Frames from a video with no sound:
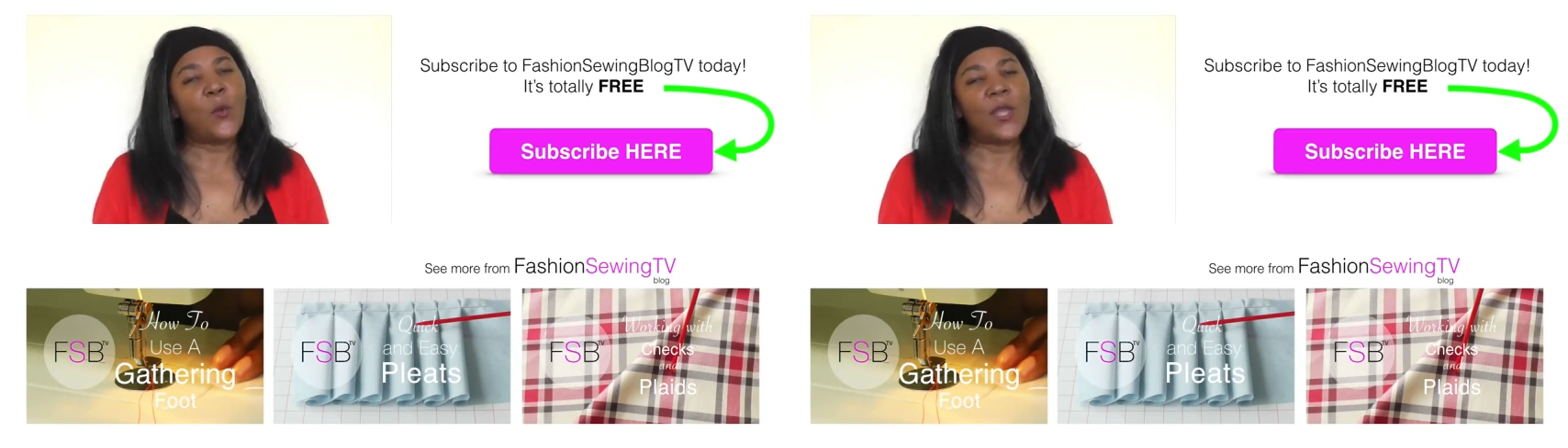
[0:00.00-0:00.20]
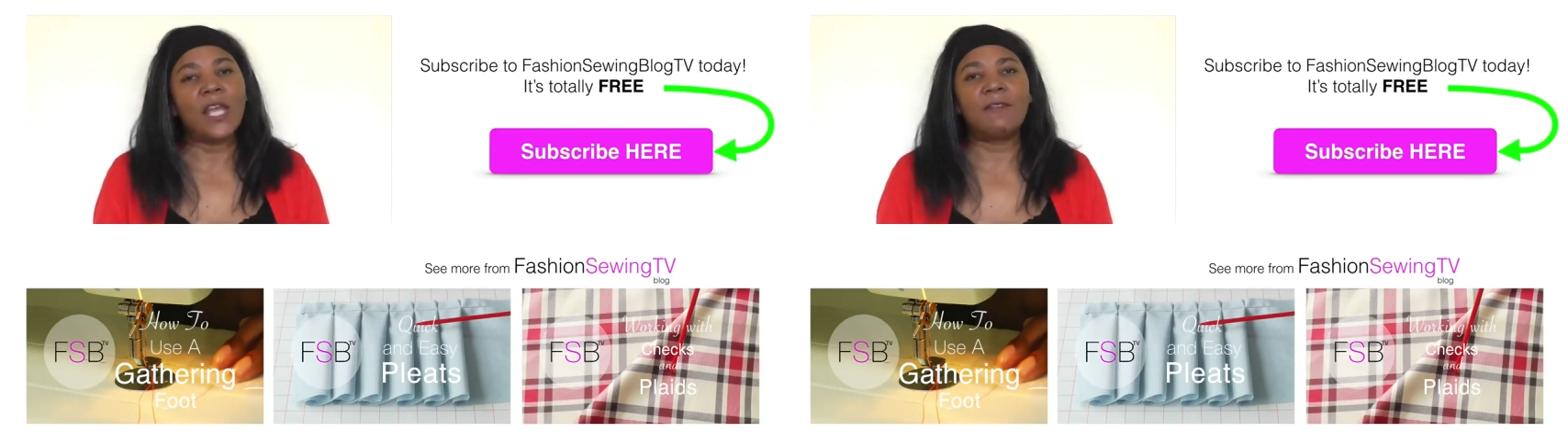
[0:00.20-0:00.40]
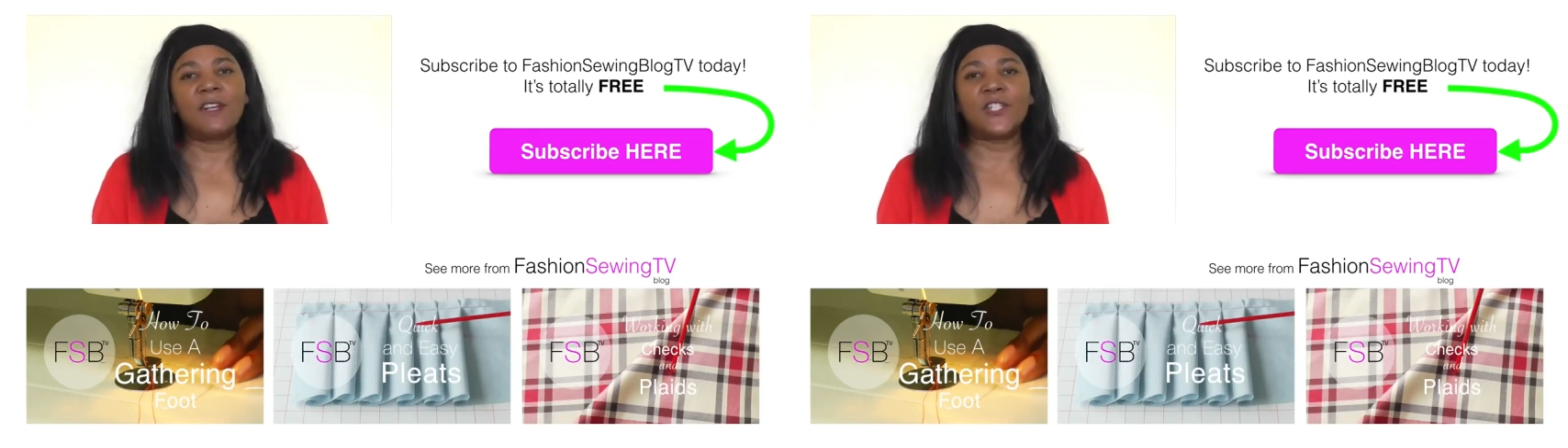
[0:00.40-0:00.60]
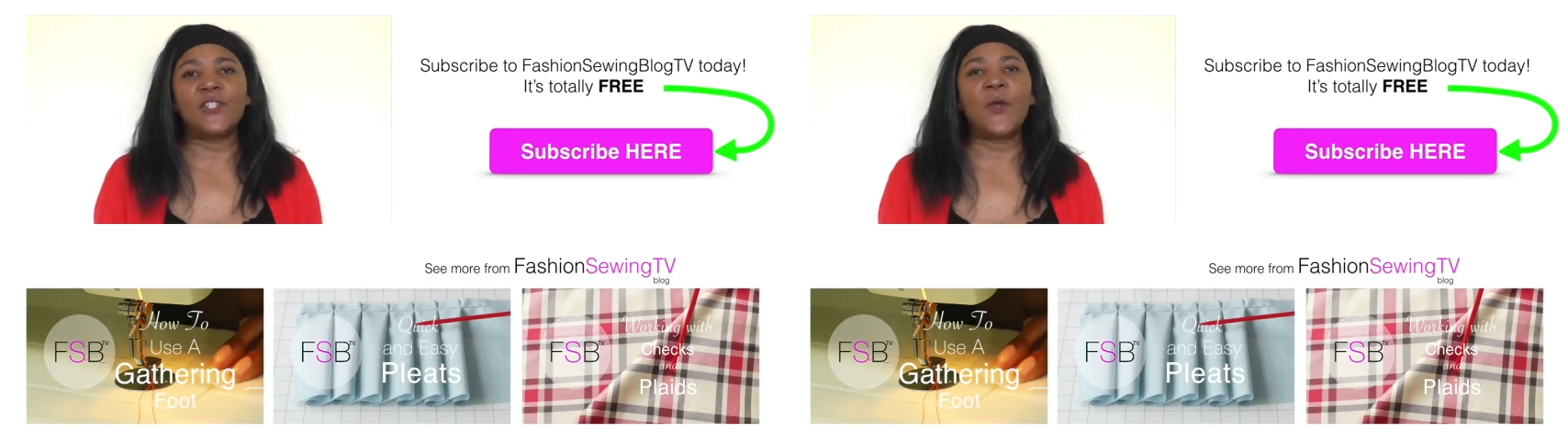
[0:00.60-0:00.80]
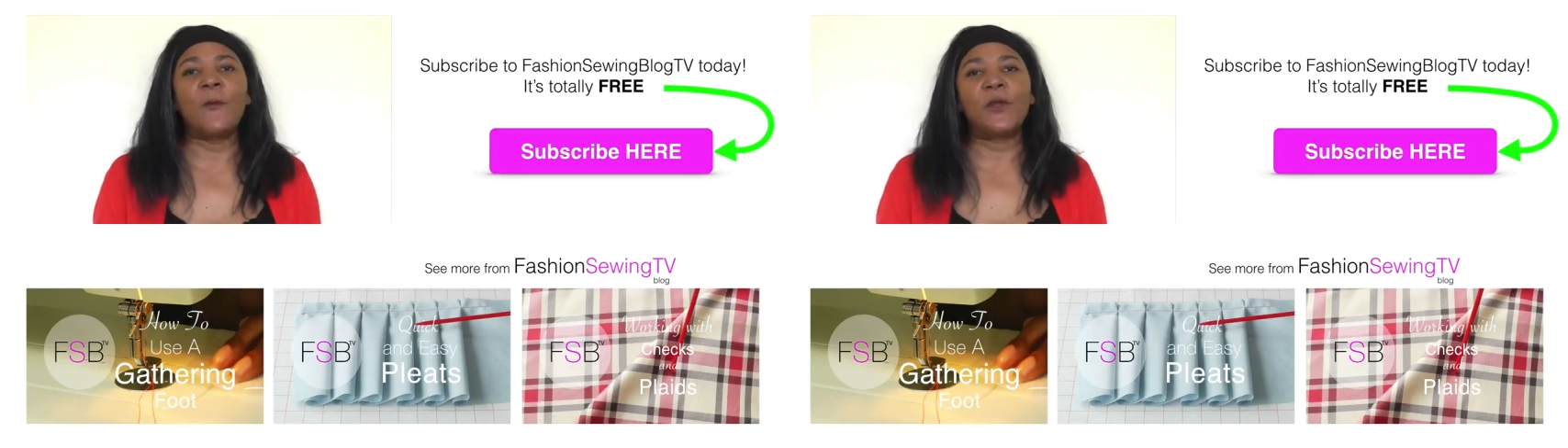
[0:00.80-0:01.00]
We at
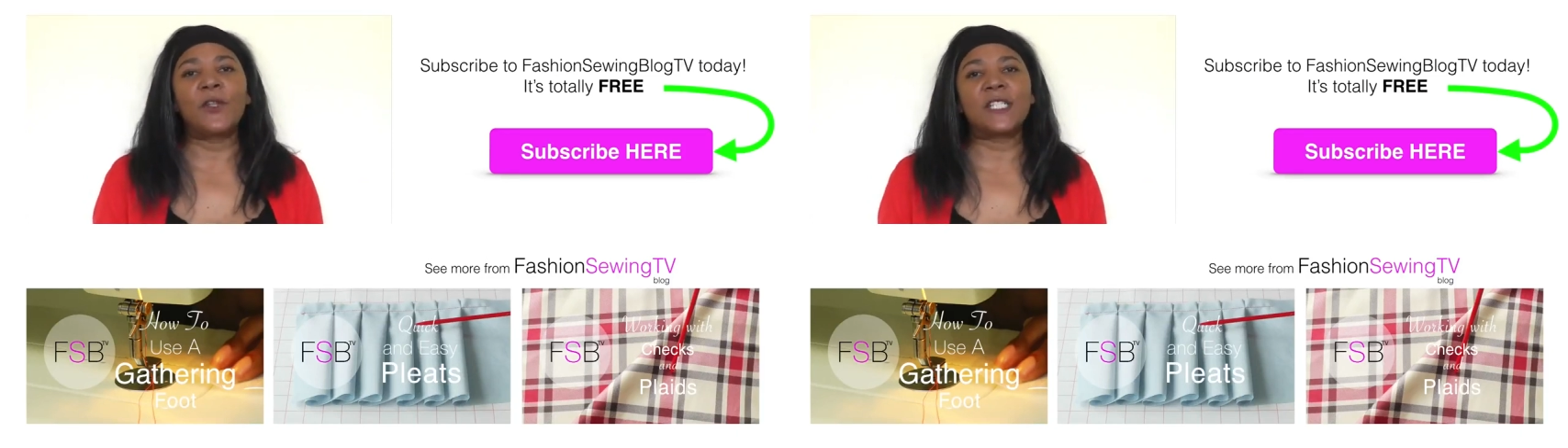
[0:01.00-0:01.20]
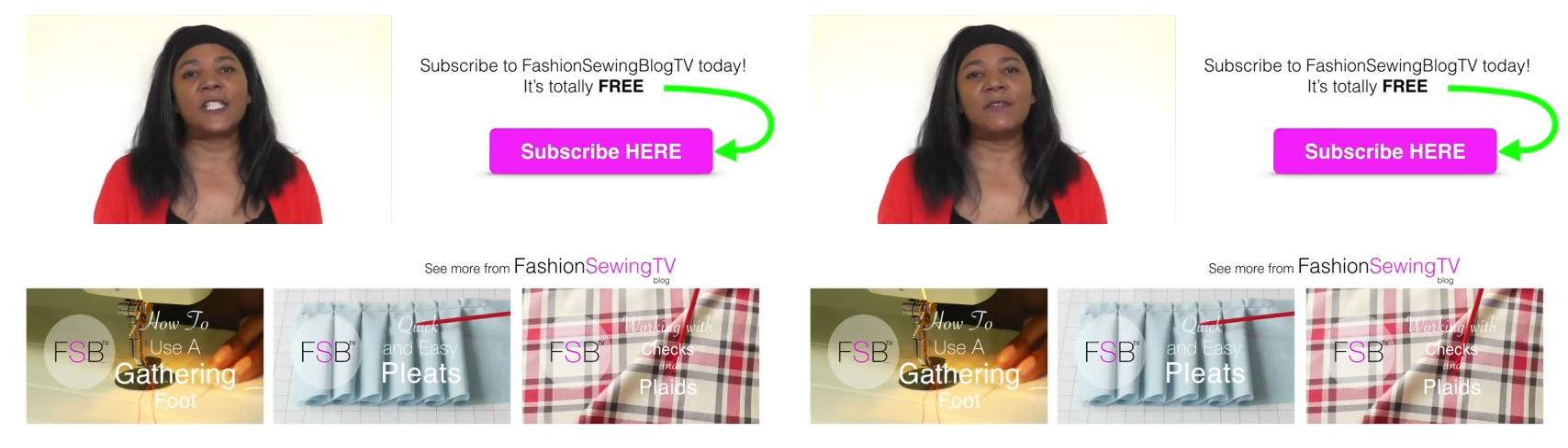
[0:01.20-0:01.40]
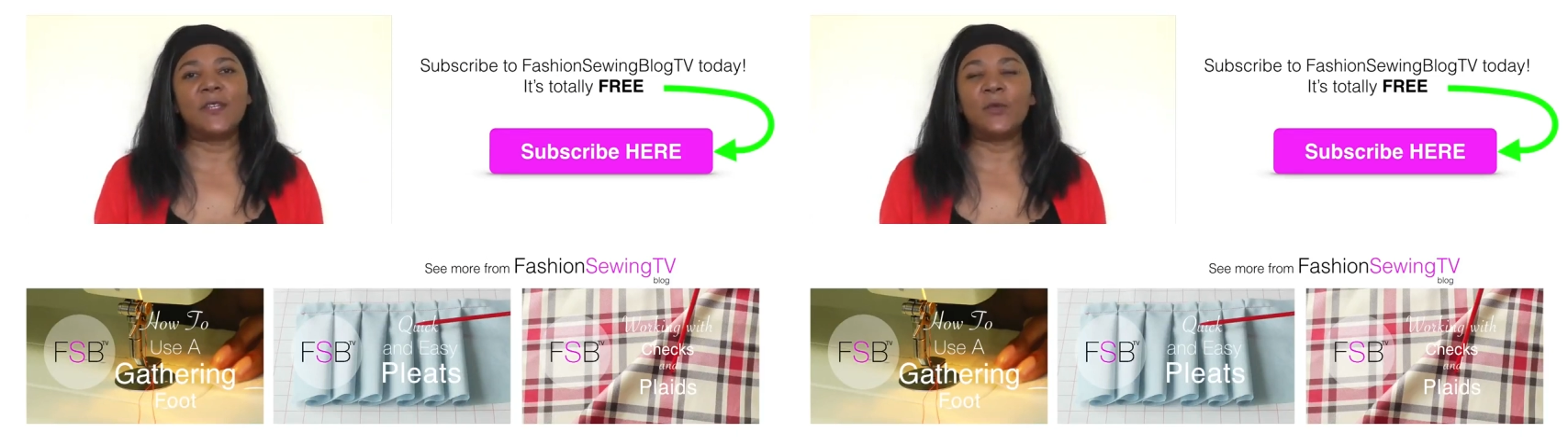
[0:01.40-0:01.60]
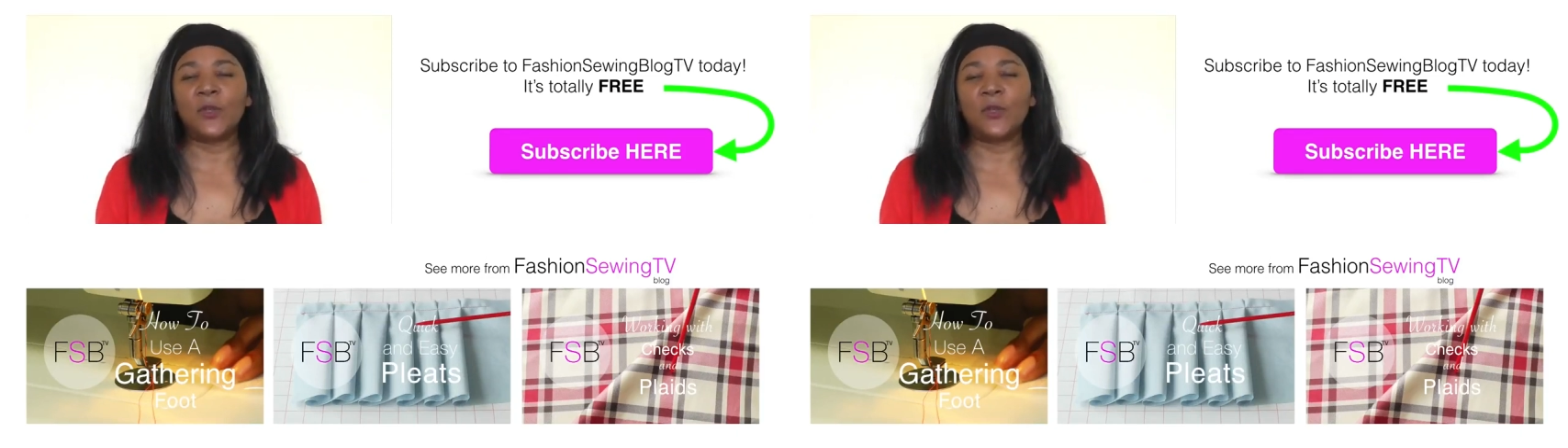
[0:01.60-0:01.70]
Fashion Sewing Blog TV